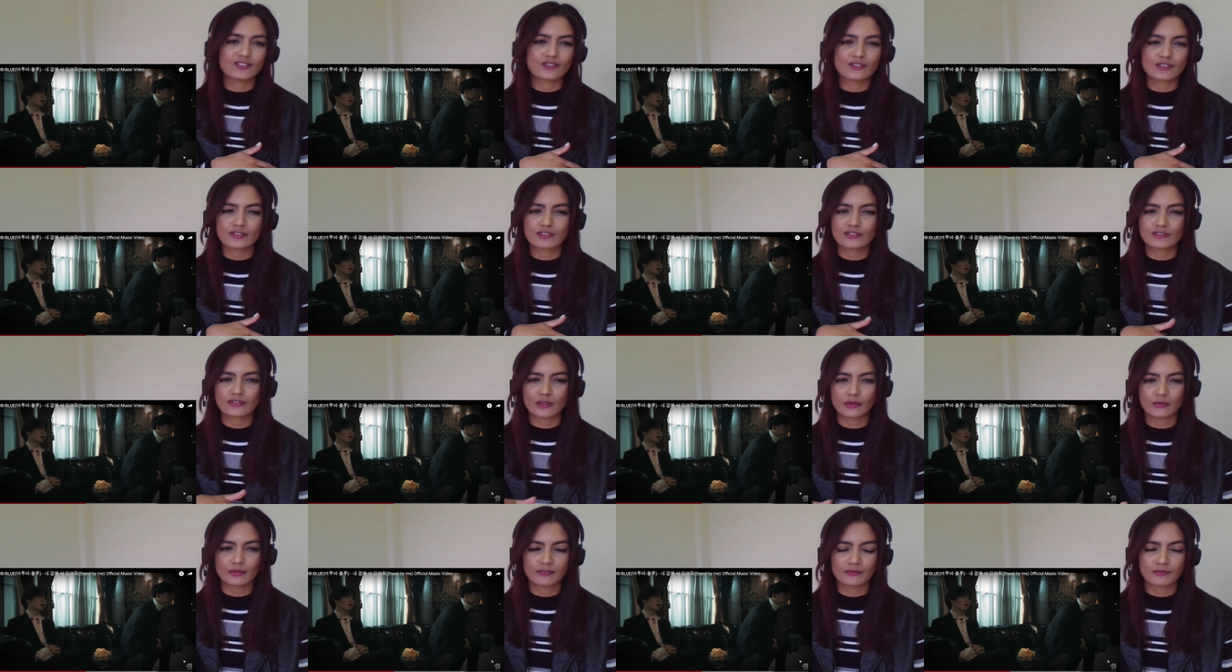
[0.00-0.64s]
It
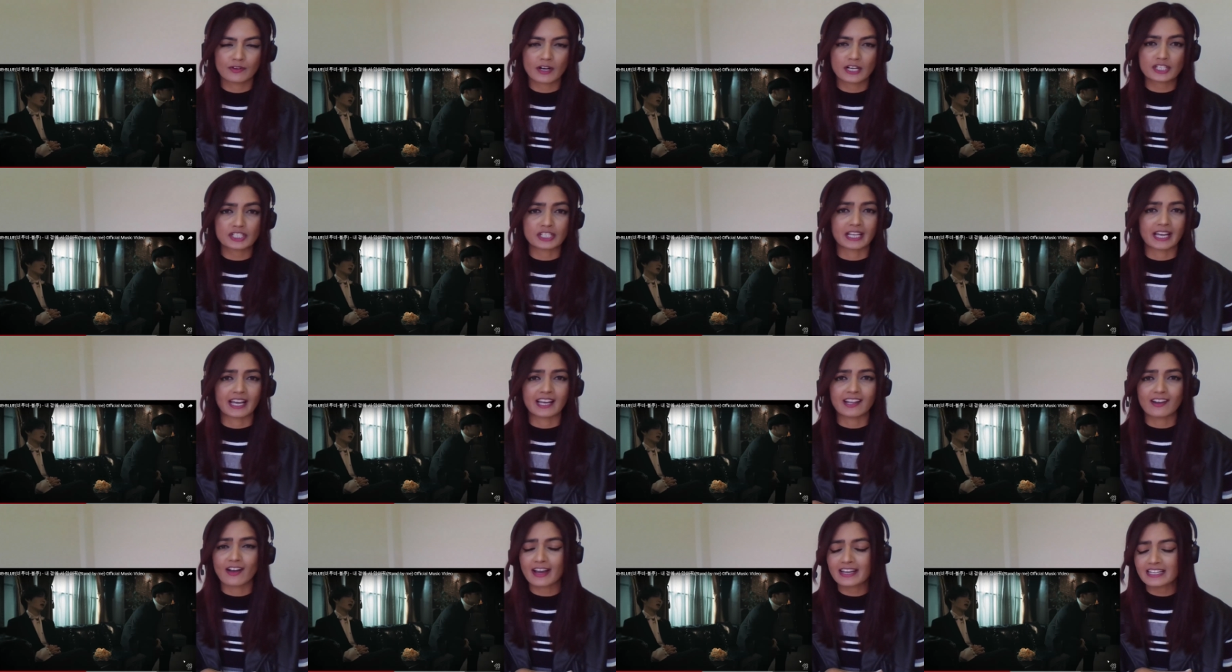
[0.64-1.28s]
is just so
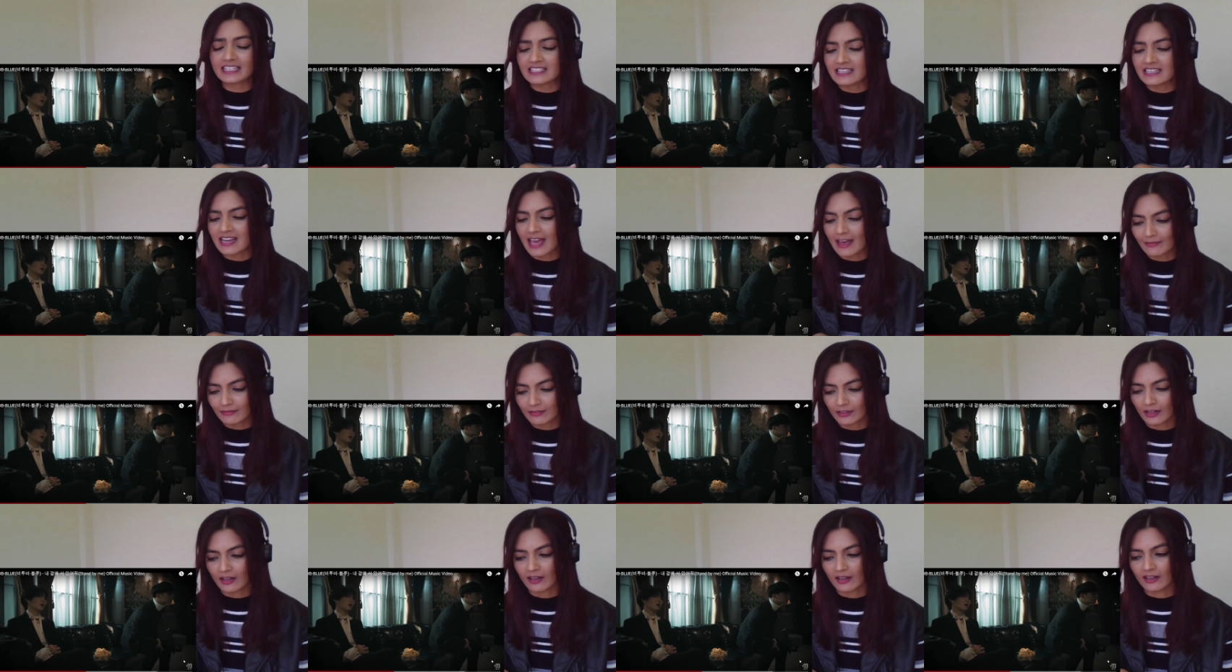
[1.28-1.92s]
refreshing, and I
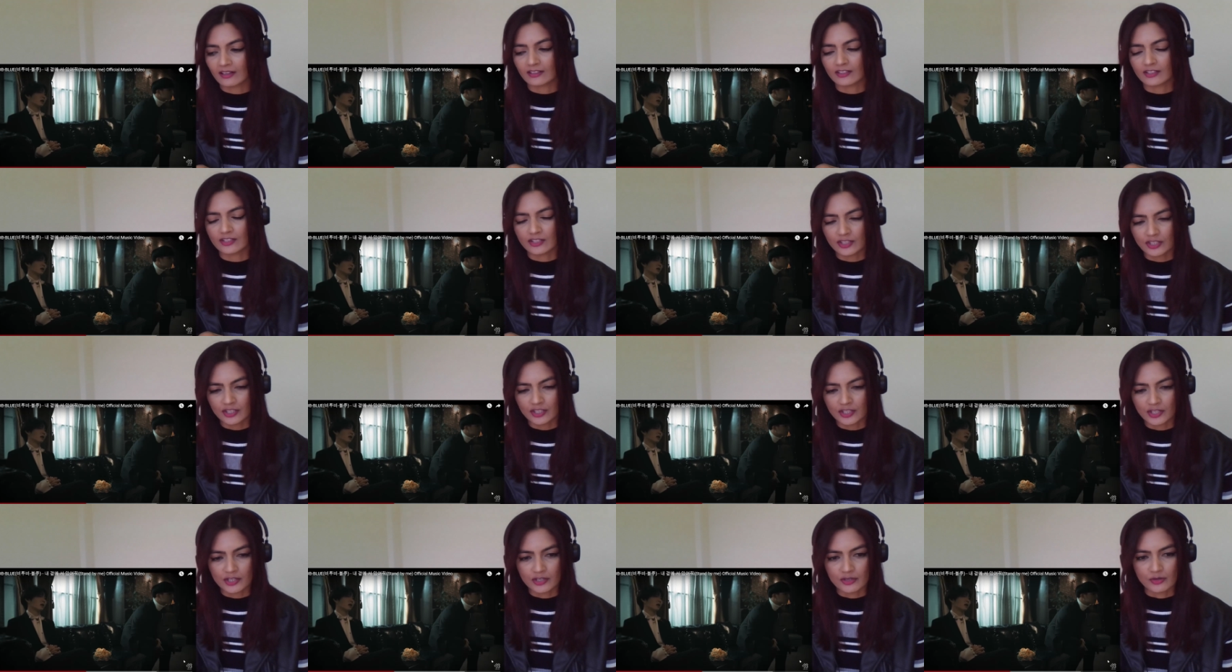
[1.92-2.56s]

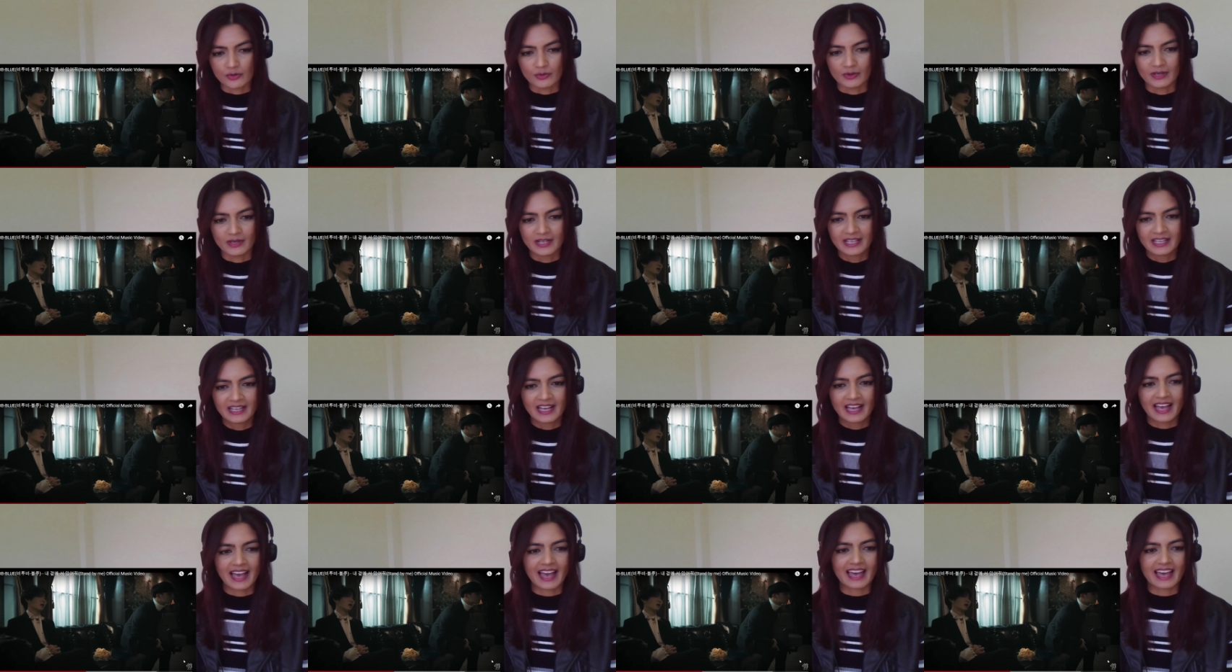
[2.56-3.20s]
never
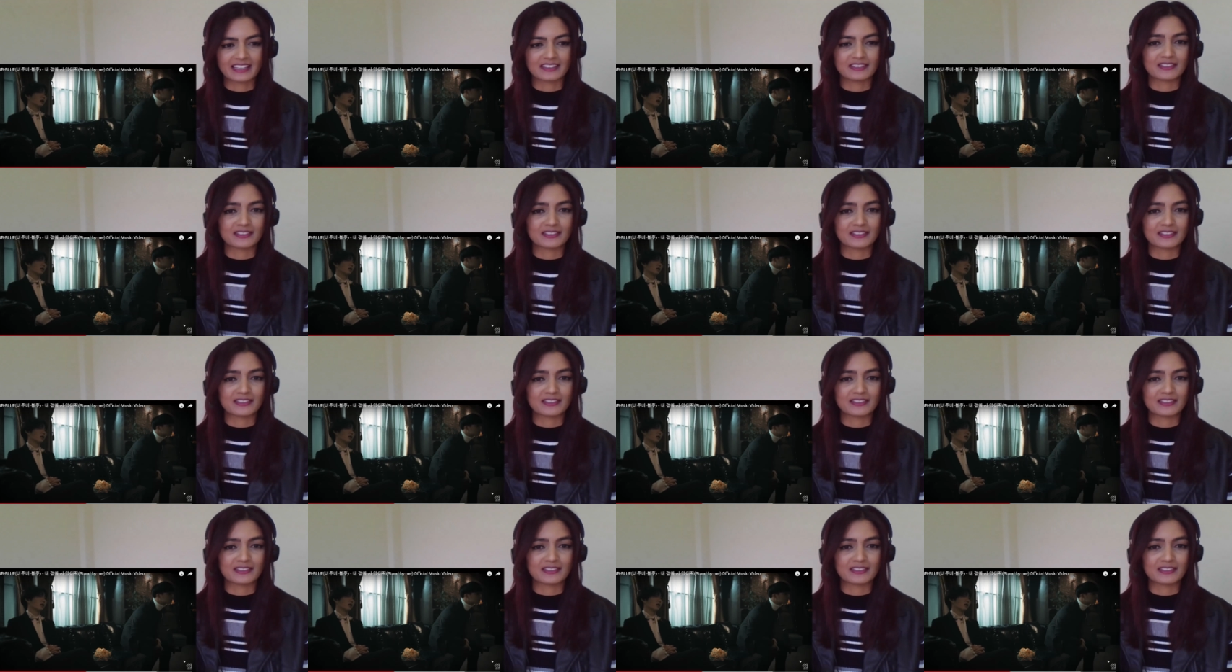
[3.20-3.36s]
knew,